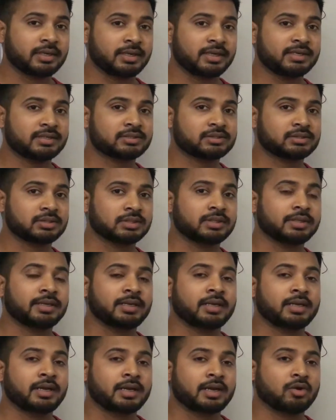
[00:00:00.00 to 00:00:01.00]
It's
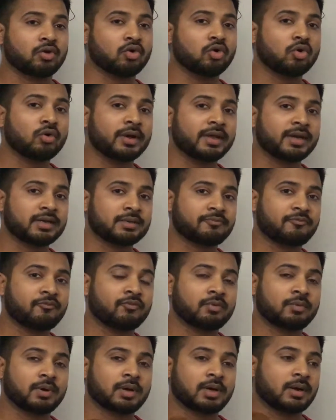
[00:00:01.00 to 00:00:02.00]
go and
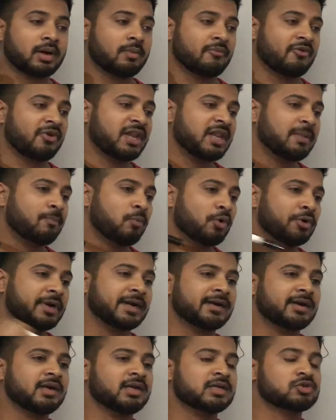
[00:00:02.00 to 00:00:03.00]
very
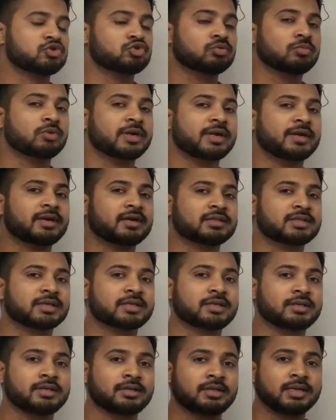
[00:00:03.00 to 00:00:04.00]
potently stimulate the
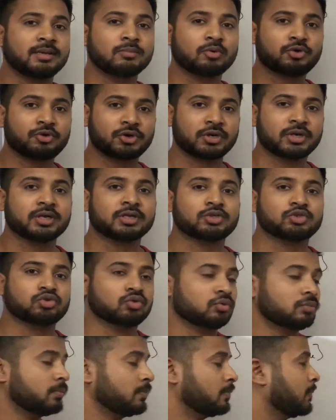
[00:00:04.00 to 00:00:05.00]
chemo trigger
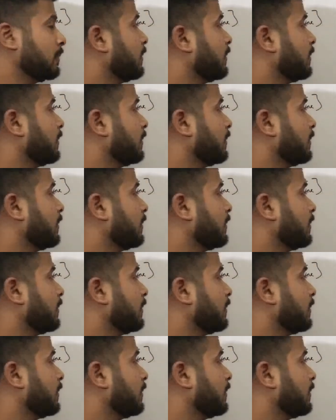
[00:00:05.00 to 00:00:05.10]
zone.